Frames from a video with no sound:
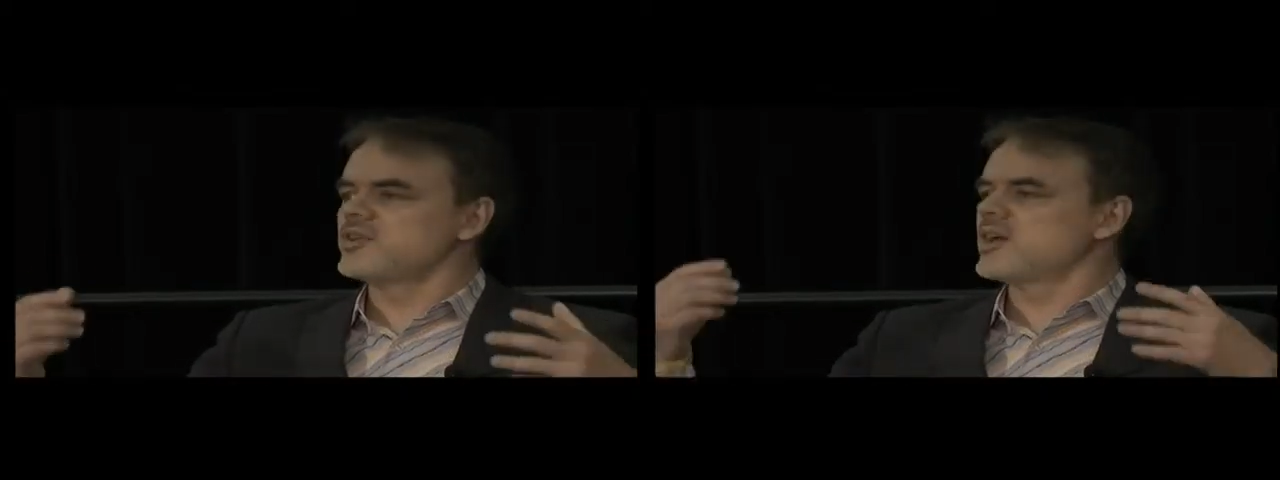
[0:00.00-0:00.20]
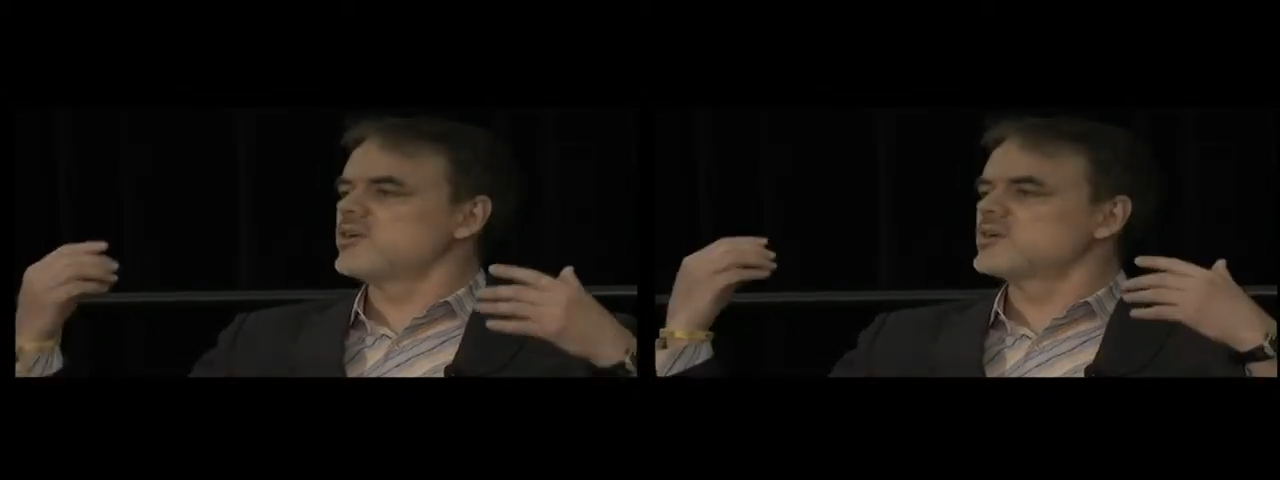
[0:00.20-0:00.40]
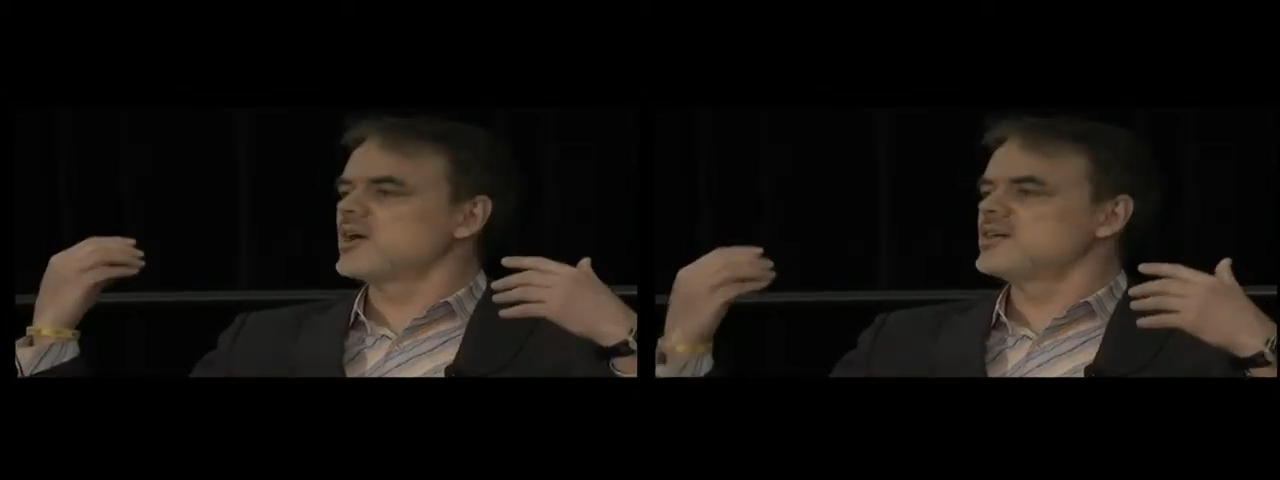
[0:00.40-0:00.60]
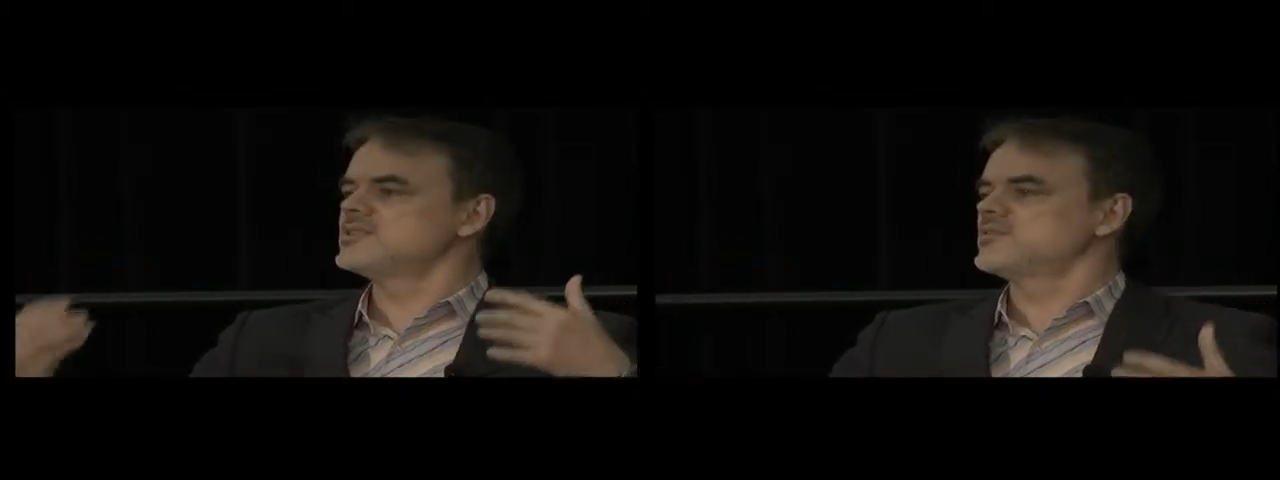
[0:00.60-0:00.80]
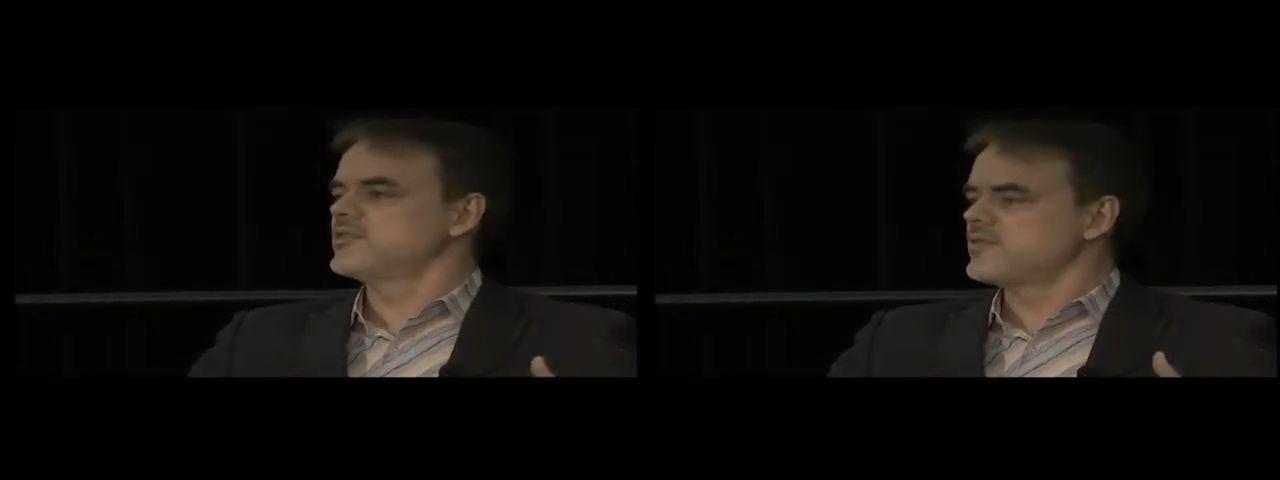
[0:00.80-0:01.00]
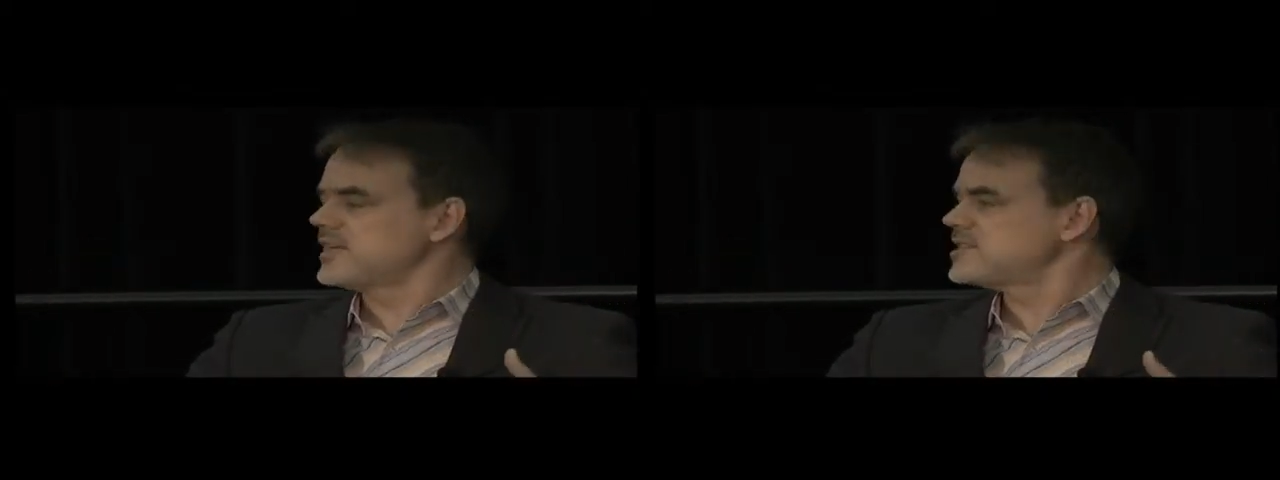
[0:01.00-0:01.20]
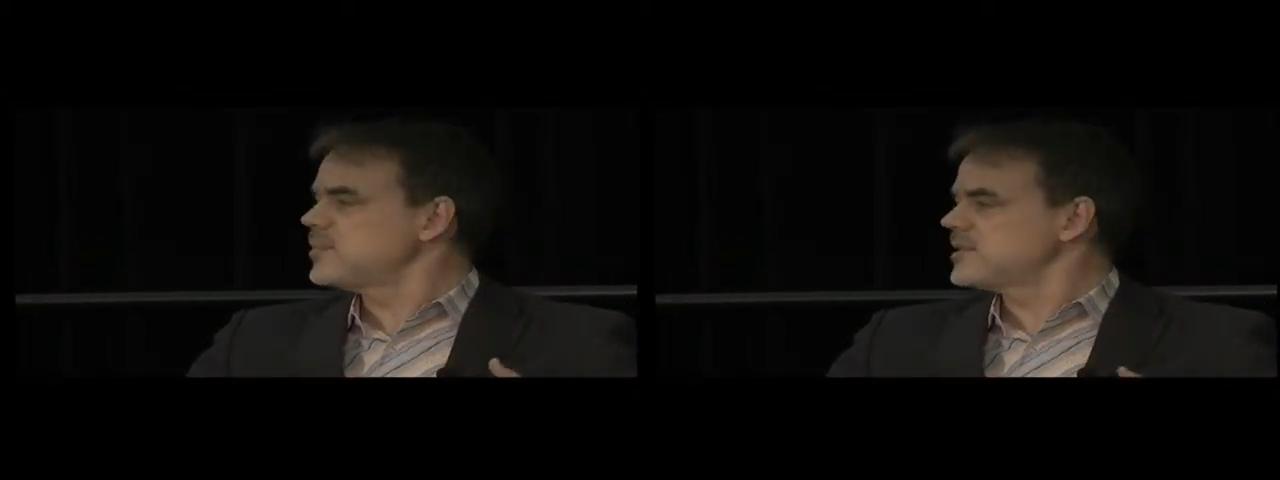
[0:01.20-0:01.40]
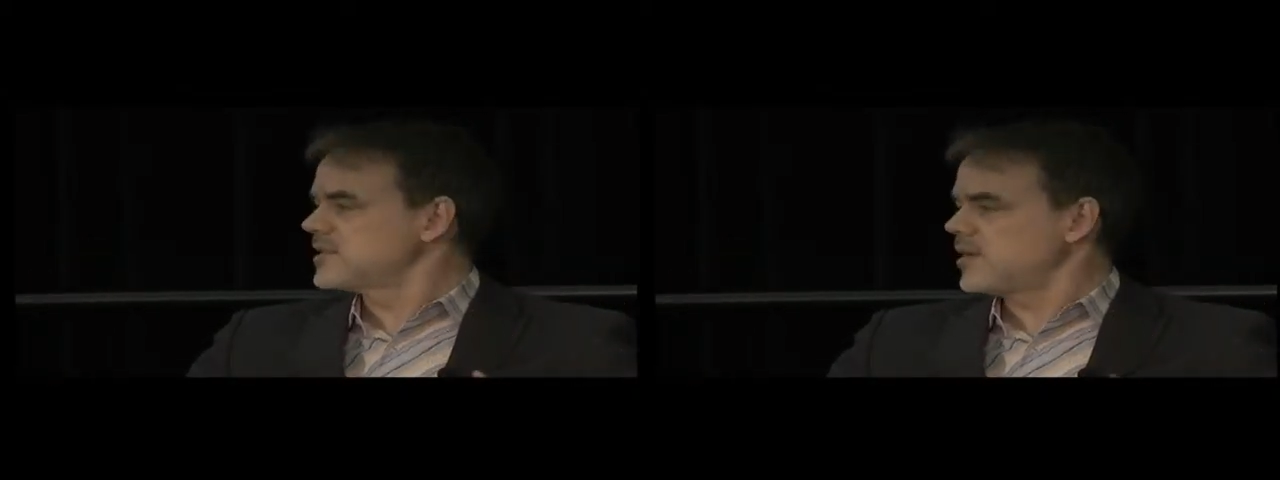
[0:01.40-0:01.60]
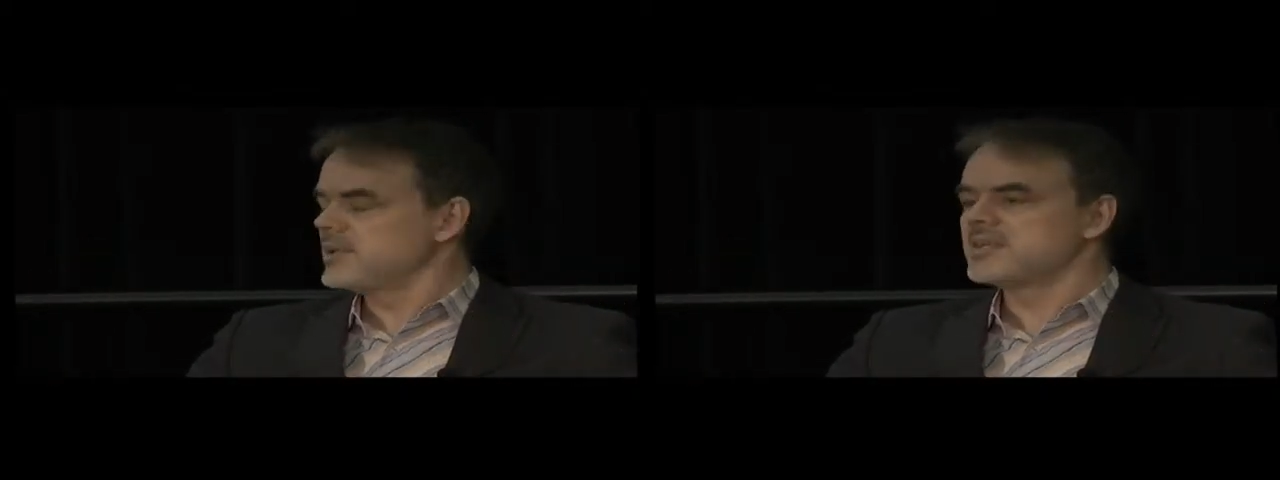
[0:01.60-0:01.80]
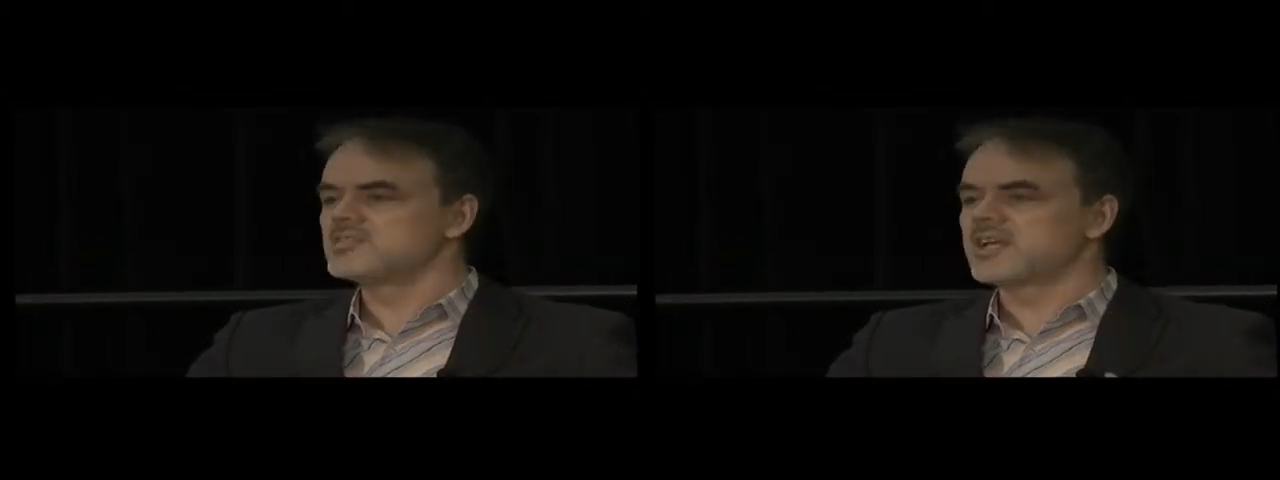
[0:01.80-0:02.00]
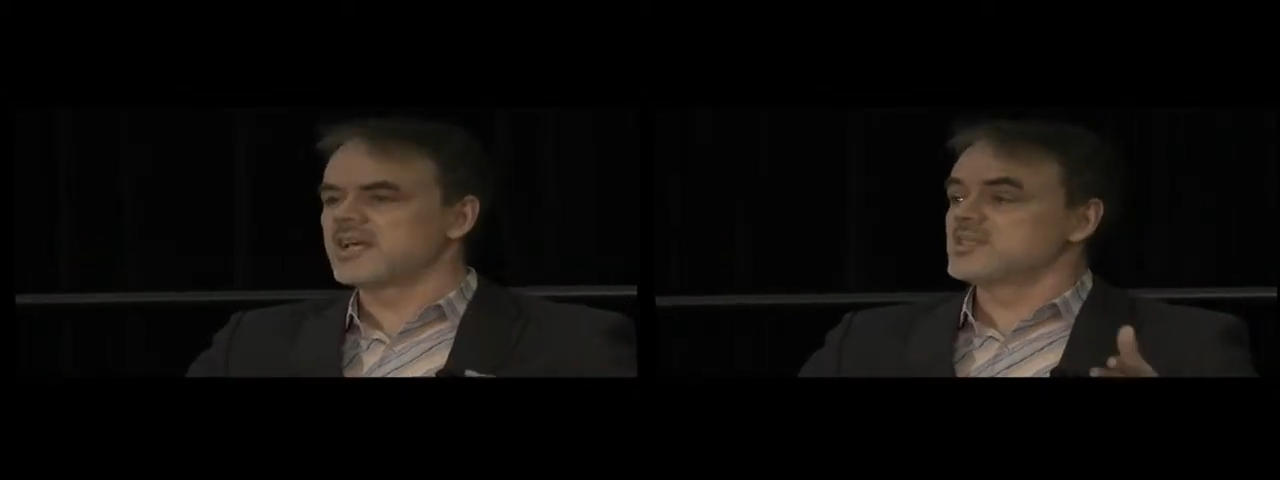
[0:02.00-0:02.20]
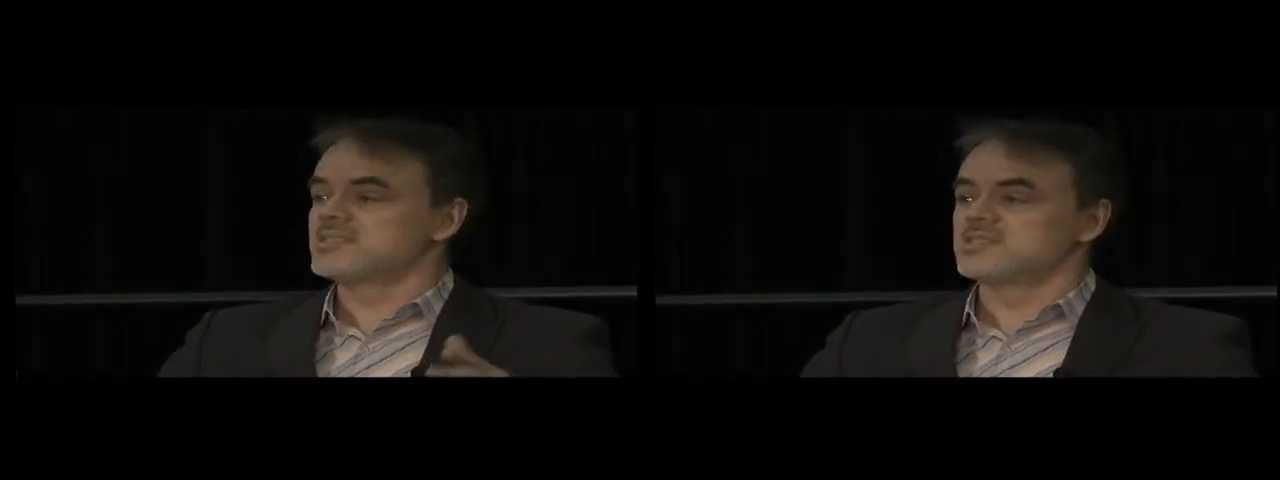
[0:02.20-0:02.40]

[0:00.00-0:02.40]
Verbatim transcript: You had all kinds of investment coming into Canada.